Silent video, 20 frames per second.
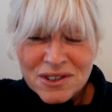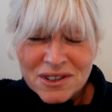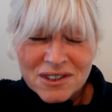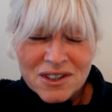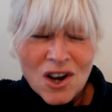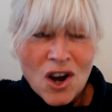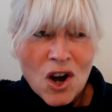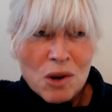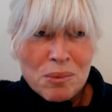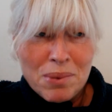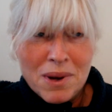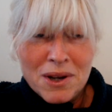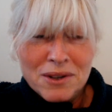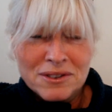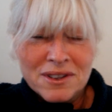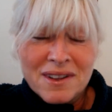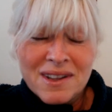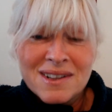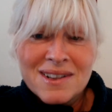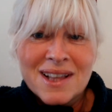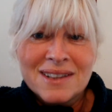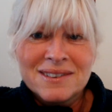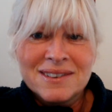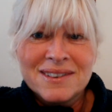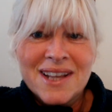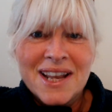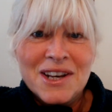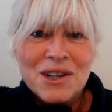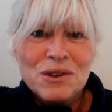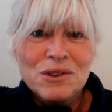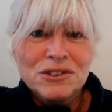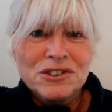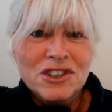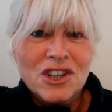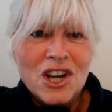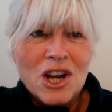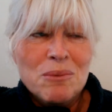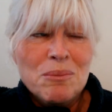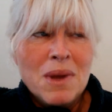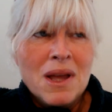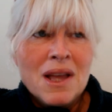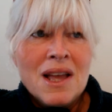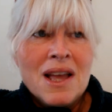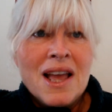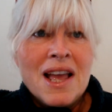A dark post, I think that's a technical term,